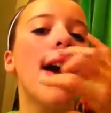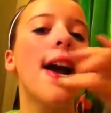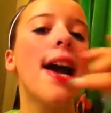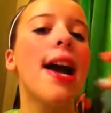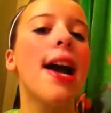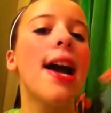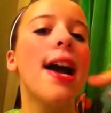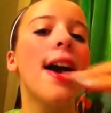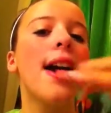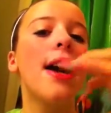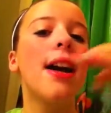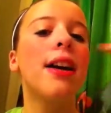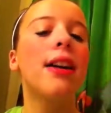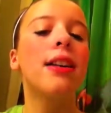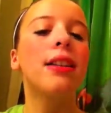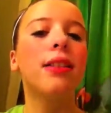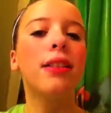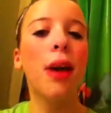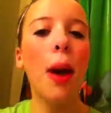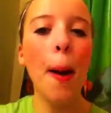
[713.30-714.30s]
That's okay,
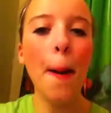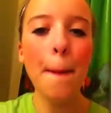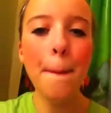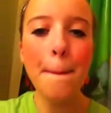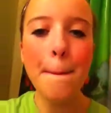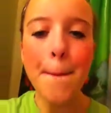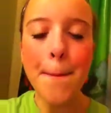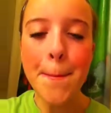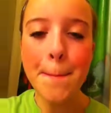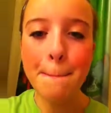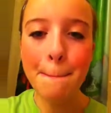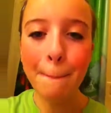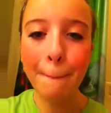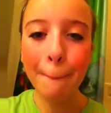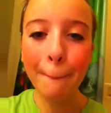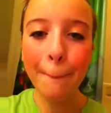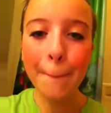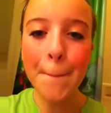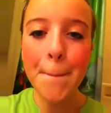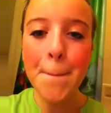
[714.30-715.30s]
we can get that
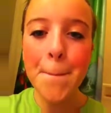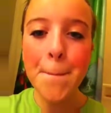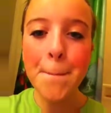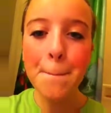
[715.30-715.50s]
after.